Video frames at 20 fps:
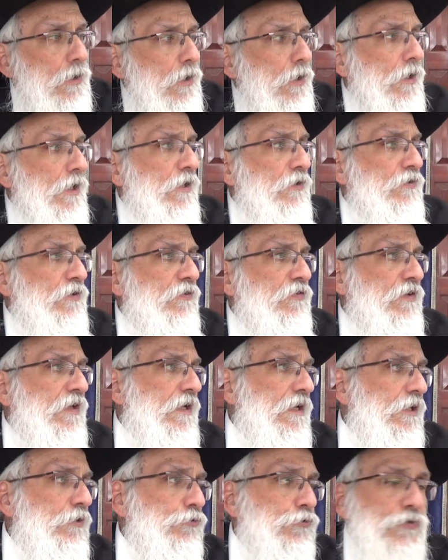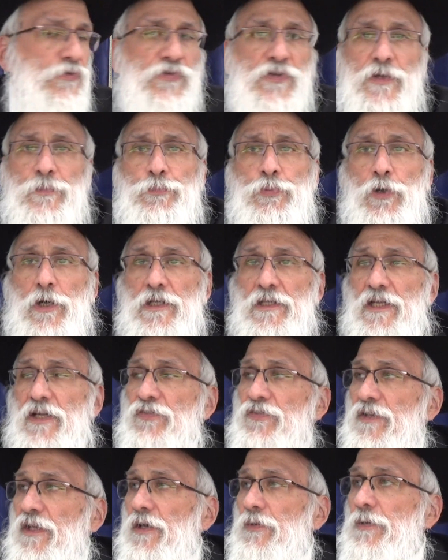Okay, just an interesting point.
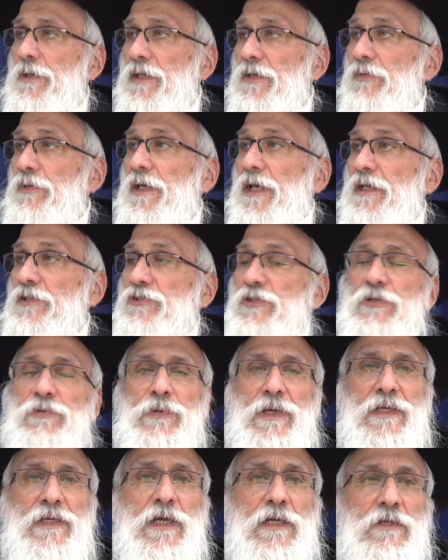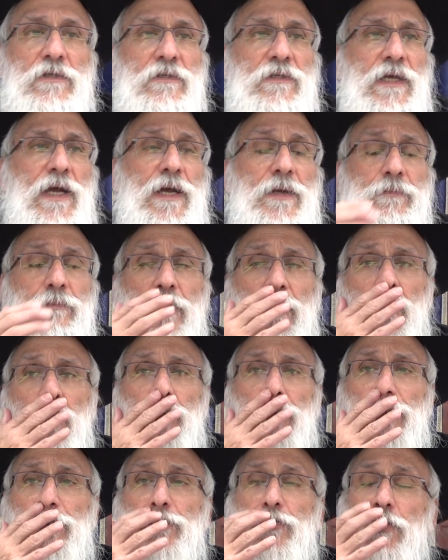Yesterday we actually ran out of time.
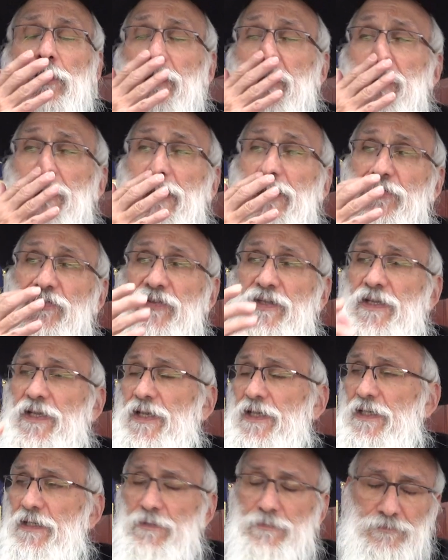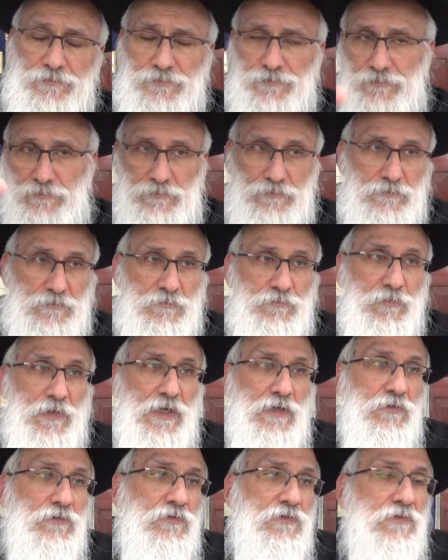We were talking yesterday
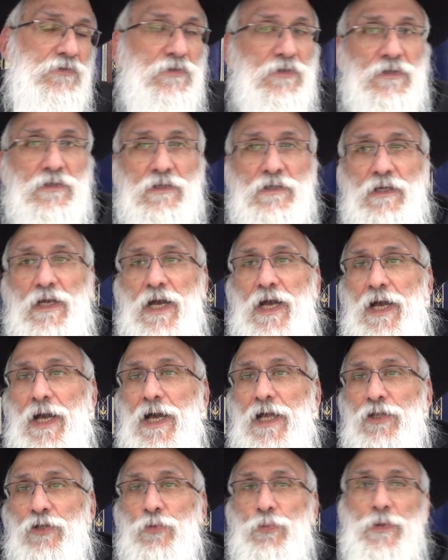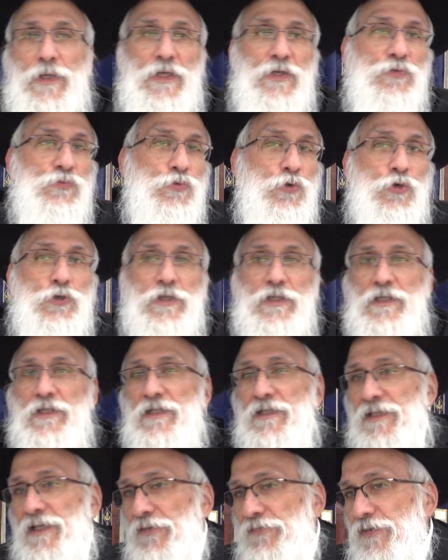about Halloween rooted
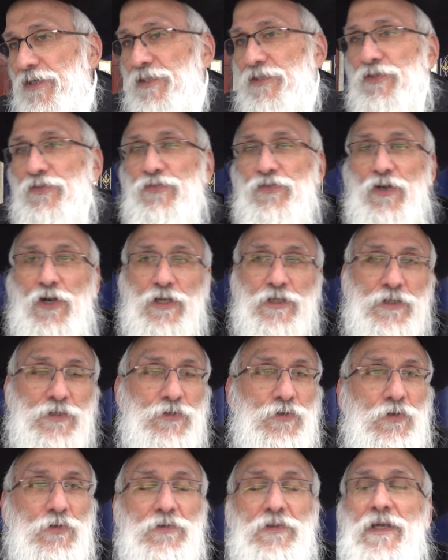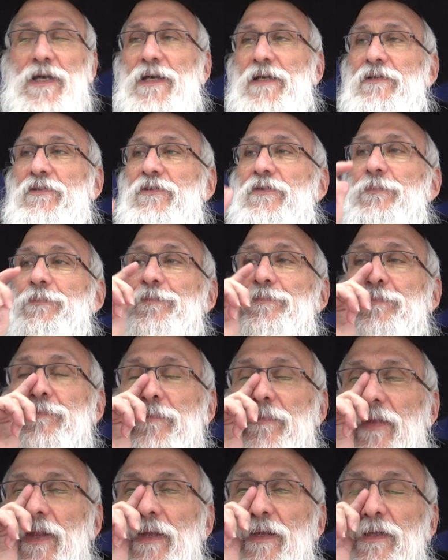in Avodah Zarah and all that.
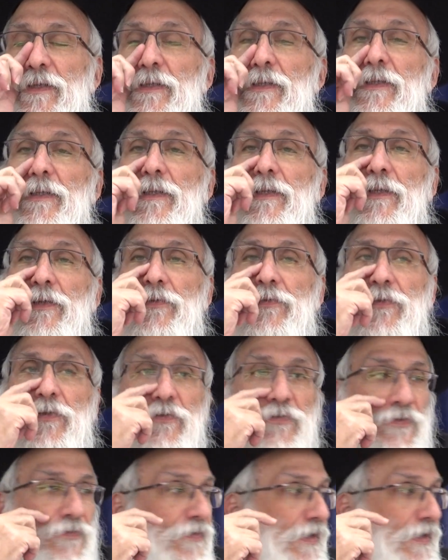There's a